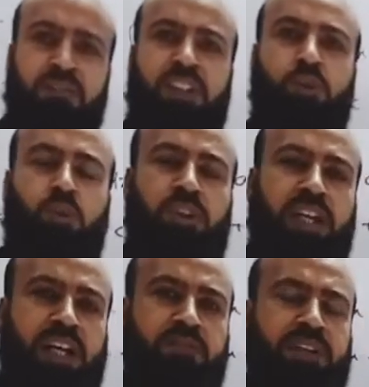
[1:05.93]
we don't
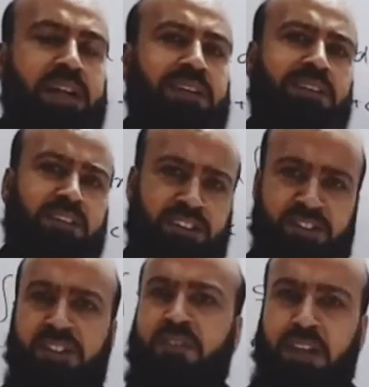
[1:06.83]
have direct
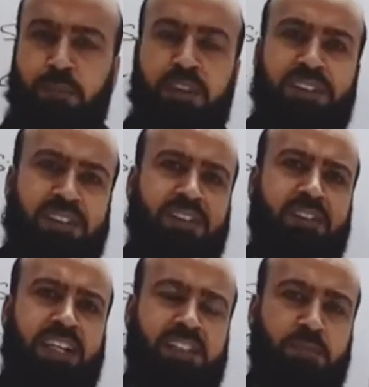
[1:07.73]
integration available. This is
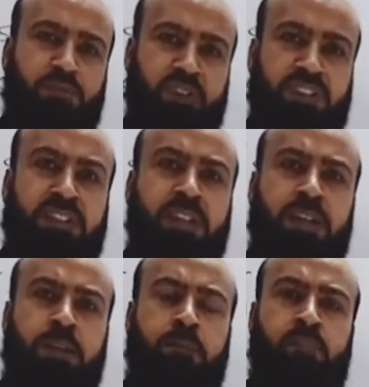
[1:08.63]
case number first.
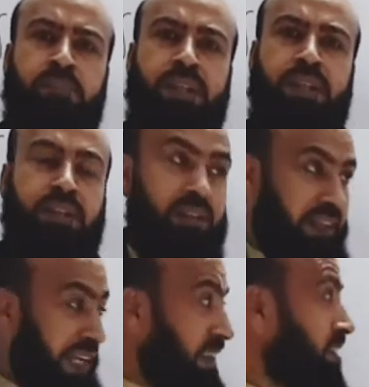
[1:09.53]

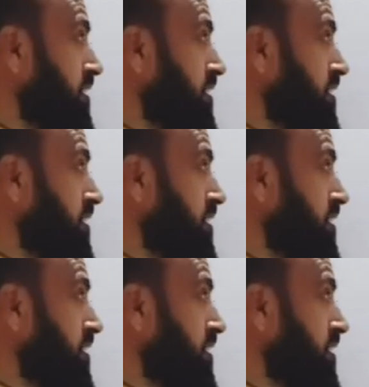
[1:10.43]
Like,